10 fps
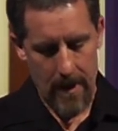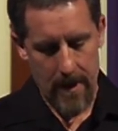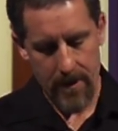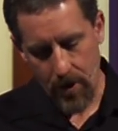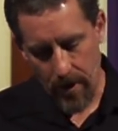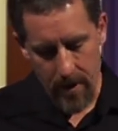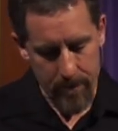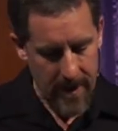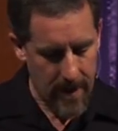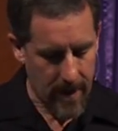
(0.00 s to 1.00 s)
It's going to
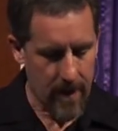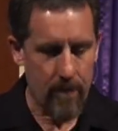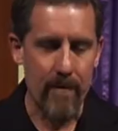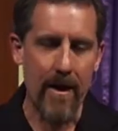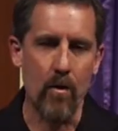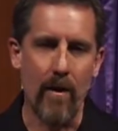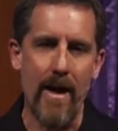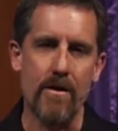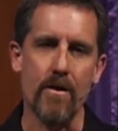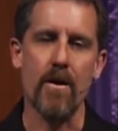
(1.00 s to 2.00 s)
be, in many
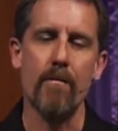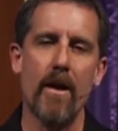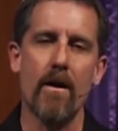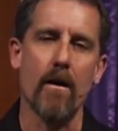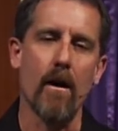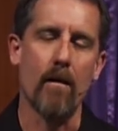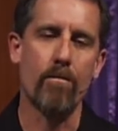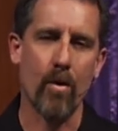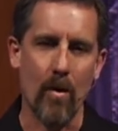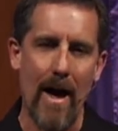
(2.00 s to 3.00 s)
ways, it's going to be a
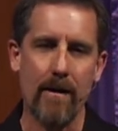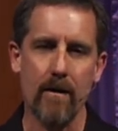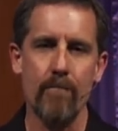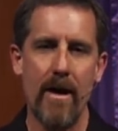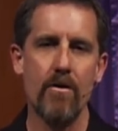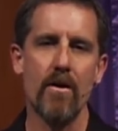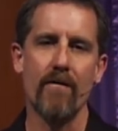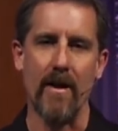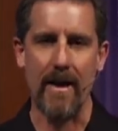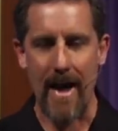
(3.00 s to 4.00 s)
proclamation
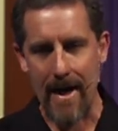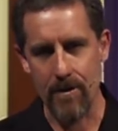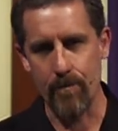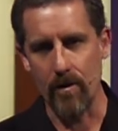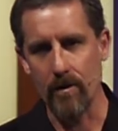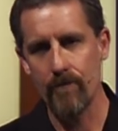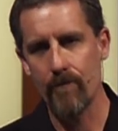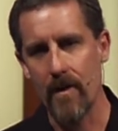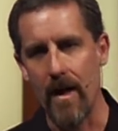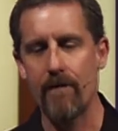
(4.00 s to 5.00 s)
of the gospel.
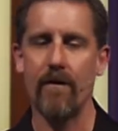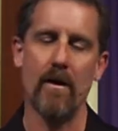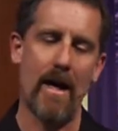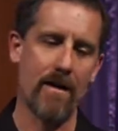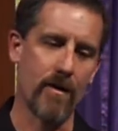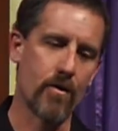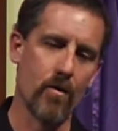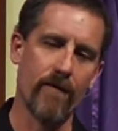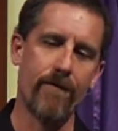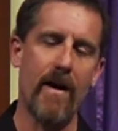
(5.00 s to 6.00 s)
And for a lot of us
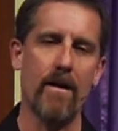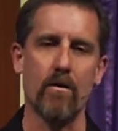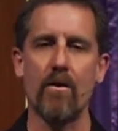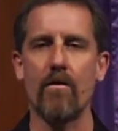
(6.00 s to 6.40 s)
who have followed